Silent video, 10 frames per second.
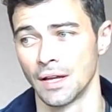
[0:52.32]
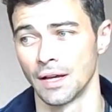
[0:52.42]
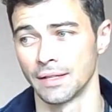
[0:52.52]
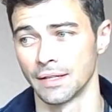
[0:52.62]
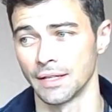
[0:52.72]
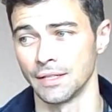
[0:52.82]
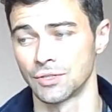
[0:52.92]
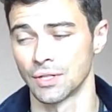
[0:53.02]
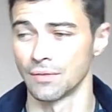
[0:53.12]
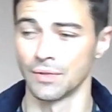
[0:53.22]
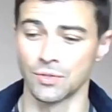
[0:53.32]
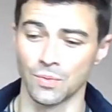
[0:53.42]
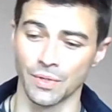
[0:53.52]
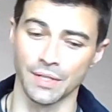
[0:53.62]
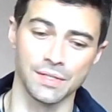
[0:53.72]
I think each
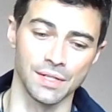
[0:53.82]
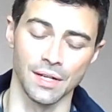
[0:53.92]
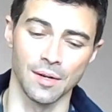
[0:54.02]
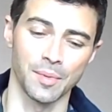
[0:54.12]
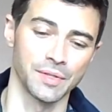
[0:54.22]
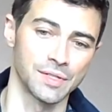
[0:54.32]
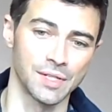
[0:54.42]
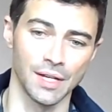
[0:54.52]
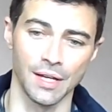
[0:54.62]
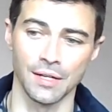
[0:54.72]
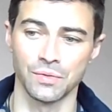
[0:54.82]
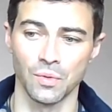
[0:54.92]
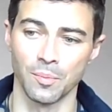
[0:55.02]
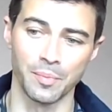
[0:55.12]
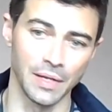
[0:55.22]
individual gets to get up on the stage or
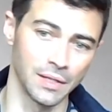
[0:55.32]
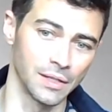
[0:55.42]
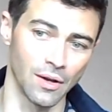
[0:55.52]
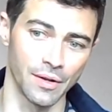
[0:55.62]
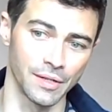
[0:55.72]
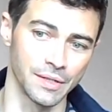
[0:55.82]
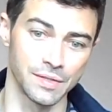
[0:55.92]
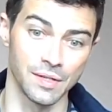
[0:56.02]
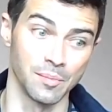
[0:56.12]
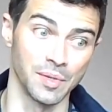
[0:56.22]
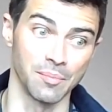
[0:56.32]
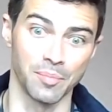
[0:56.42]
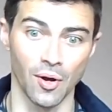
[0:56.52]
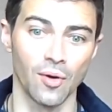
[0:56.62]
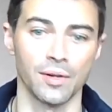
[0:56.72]
be in the audience and be
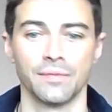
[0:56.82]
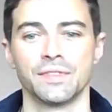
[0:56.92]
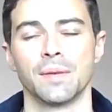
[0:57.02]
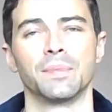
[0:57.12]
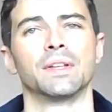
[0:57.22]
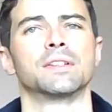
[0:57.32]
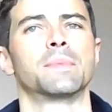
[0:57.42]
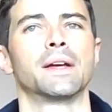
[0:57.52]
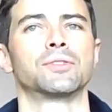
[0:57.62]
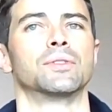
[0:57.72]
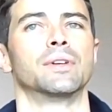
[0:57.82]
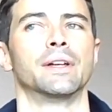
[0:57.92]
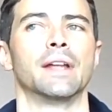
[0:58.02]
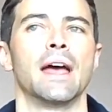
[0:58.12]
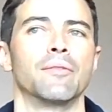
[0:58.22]
part of something special,
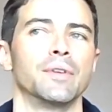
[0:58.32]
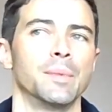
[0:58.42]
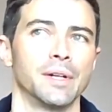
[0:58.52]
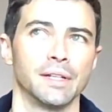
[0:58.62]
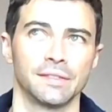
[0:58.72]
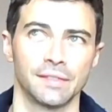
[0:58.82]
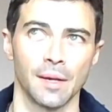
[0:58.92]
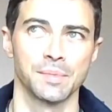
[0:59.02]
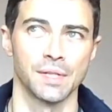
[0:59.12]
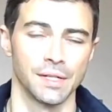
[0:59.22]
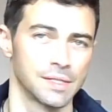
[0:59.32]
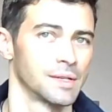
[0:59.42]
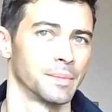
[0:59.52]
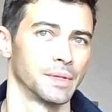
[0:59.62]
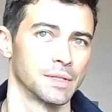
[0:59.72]
and everybody accepts that it's
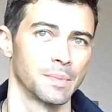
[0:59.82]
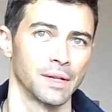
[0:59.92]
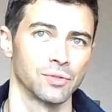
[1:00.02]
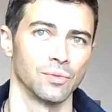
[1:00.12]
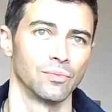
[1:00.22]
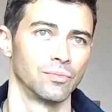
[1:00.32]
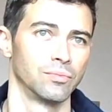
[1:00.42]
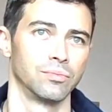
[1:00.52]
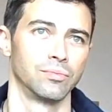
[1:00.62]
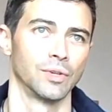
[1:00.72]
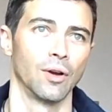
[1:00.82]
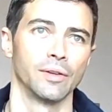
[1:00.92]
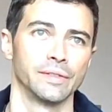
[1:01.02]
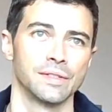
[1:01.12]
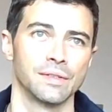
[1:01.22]
something special,
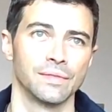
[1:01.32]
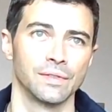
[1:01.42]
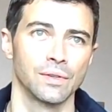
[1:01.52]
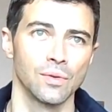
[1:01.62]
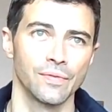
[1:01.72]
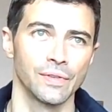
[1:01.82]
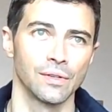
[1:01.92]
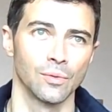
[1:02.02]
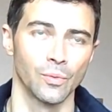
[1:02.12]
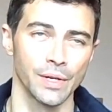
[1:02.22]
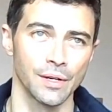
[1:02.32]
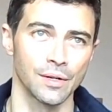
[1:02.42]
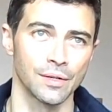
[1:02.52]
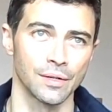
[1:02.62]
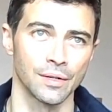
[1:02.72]
regardless if it's goofy or
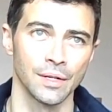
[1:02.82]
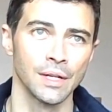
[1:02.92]
weird or